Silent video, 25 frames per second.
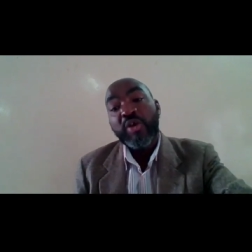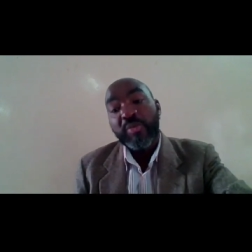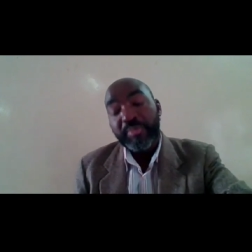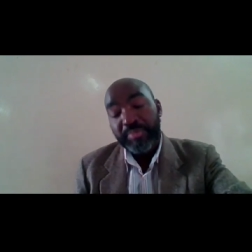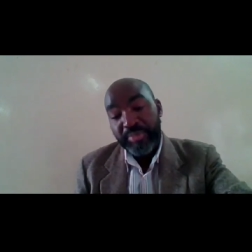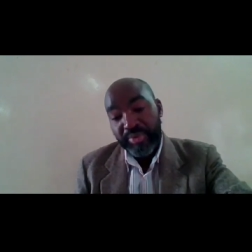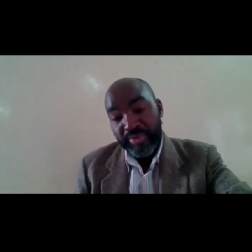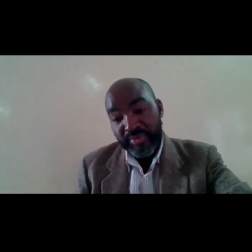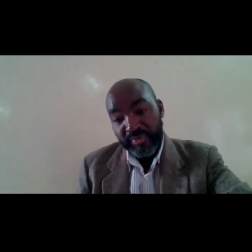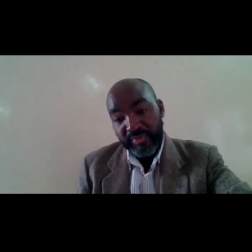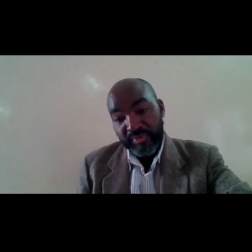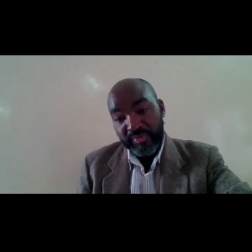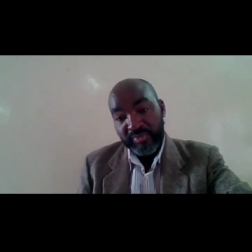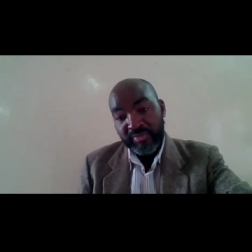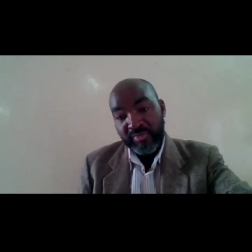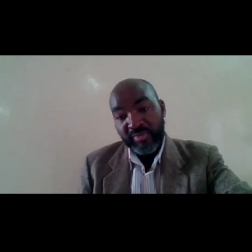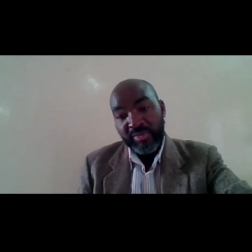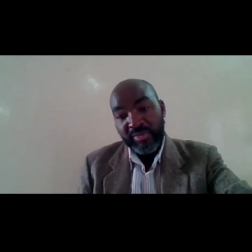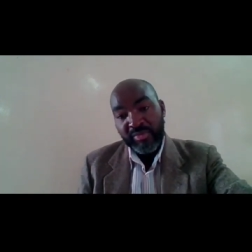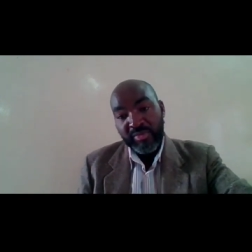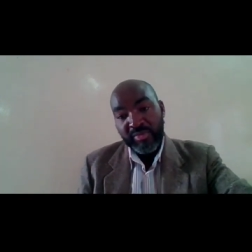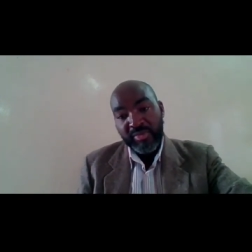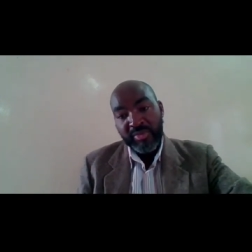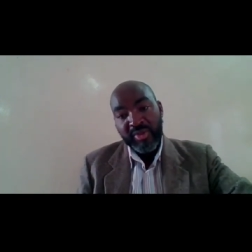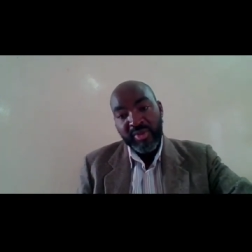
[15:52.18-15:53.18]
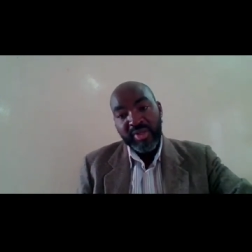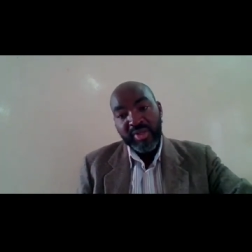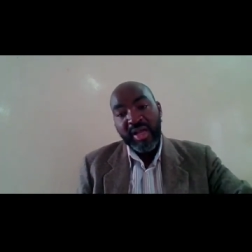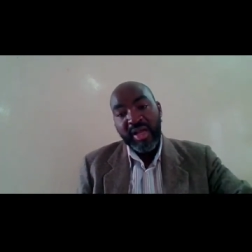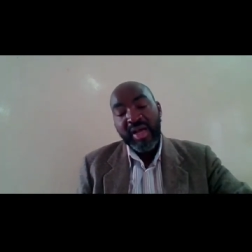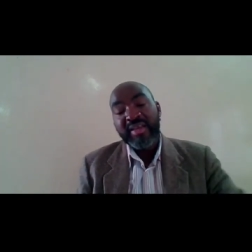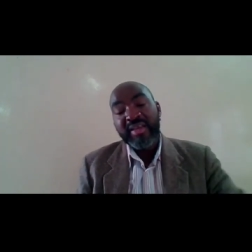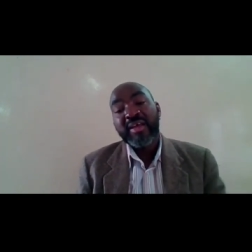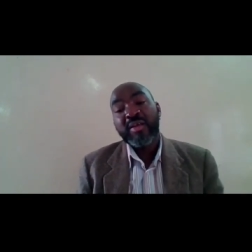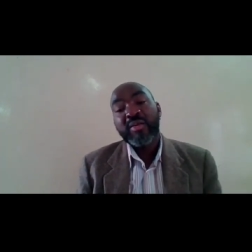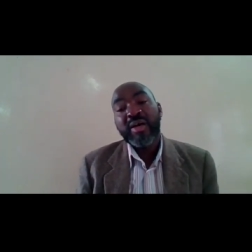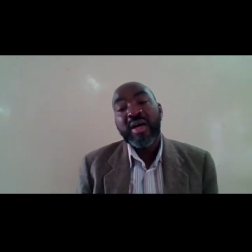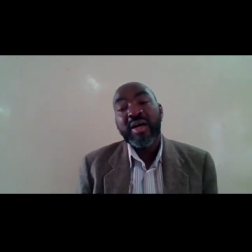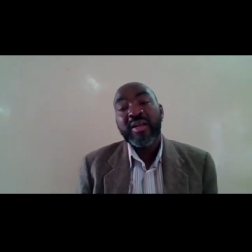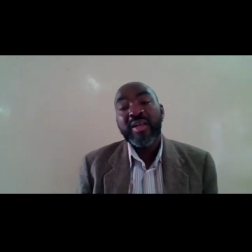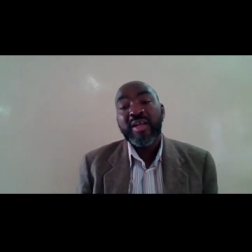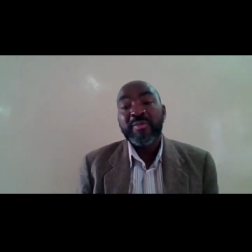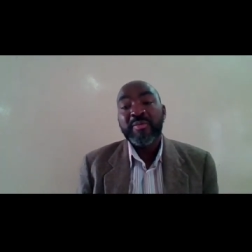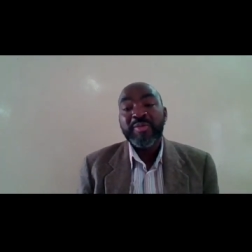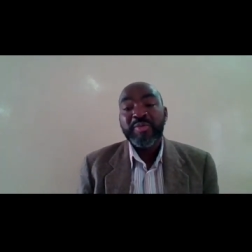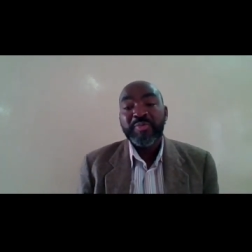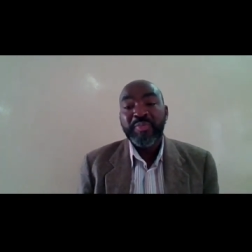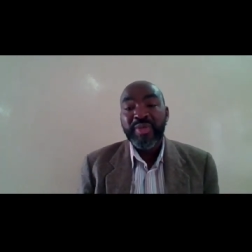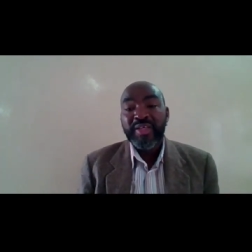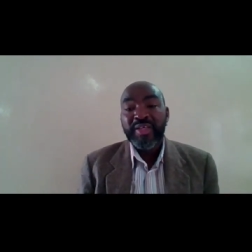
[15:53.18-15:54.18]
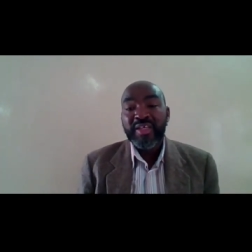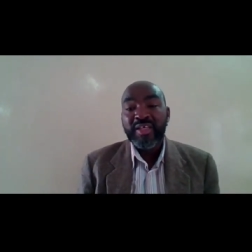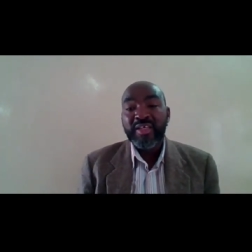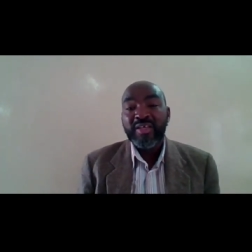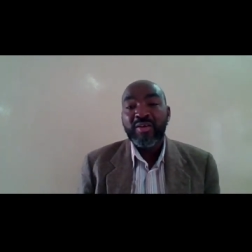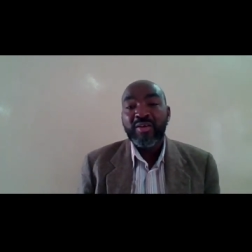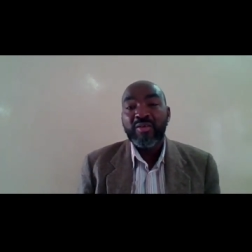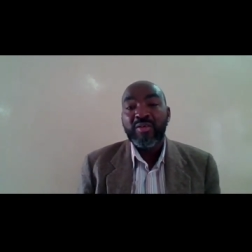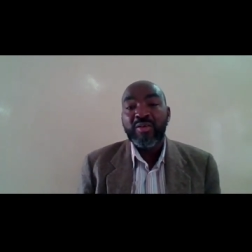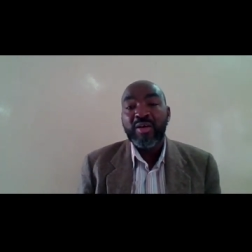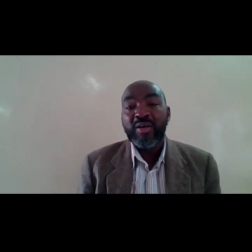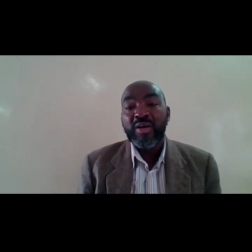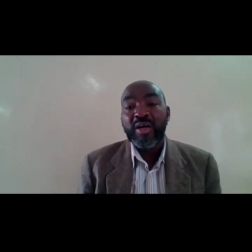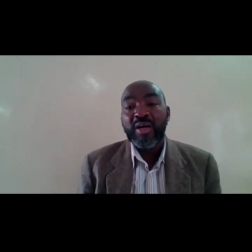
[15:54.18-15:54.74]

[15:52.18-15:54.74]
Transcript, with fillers: stop. And, and I'm speaking